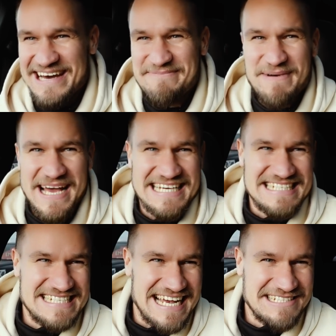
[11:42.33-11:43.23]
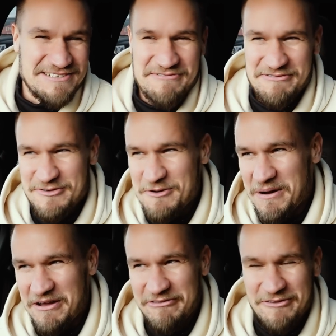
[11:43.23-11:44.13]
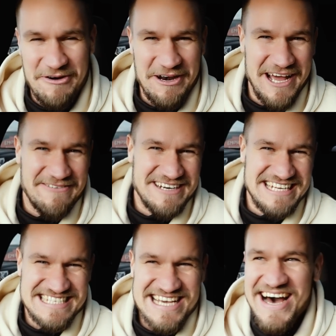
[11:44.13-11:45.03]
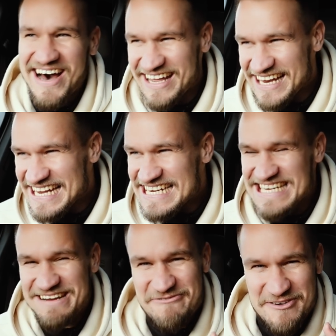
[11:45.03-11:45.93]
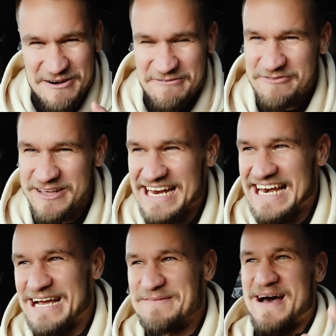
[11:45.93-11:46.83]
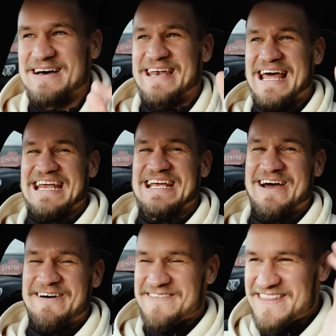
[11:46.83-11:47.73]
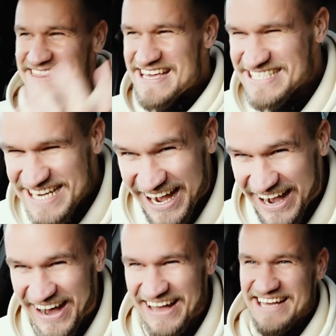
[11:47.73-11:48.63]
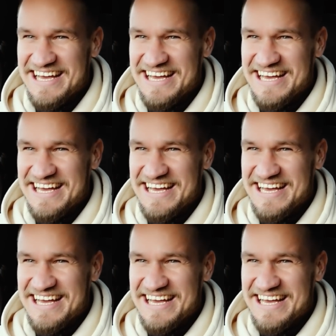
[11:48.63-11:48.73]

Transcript: I'm back at Saxton 4x4 and I have an entirely different feeling about letting go of this car